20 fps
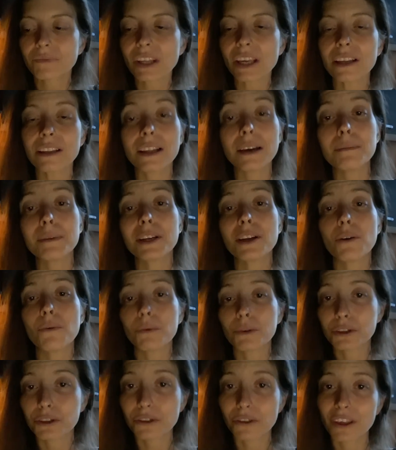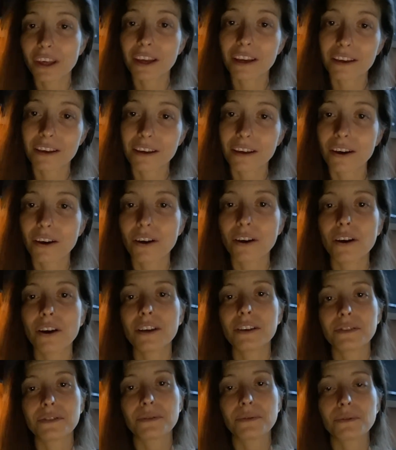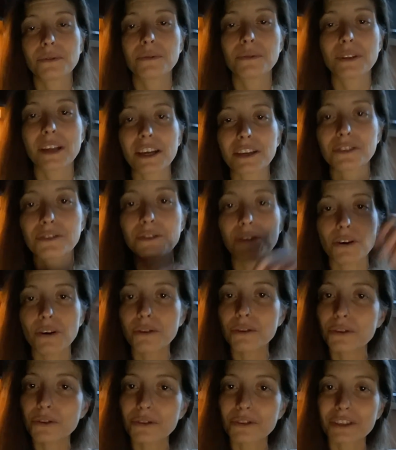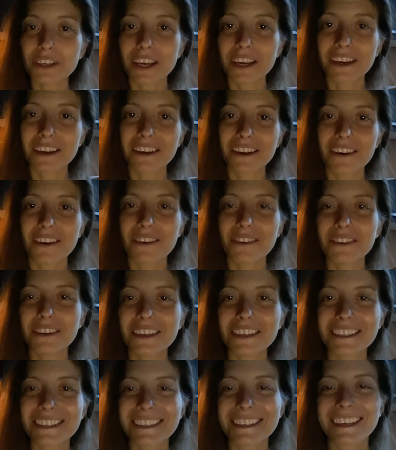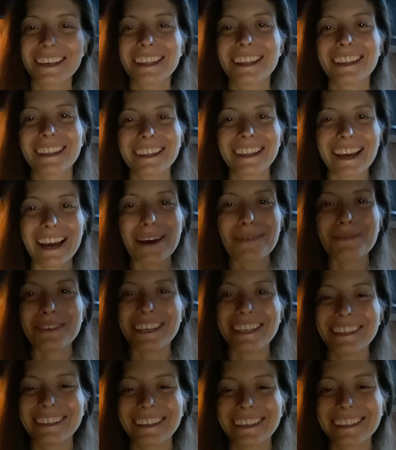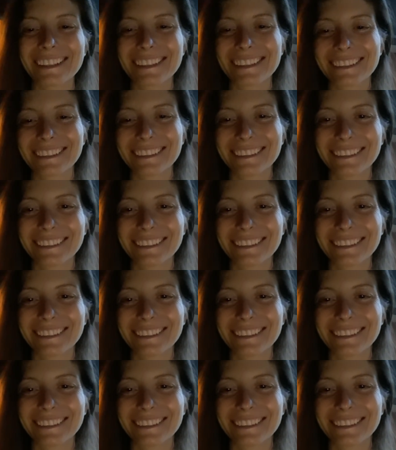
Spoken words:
Let me know what you think. I also like to know your take on this. Happy healings.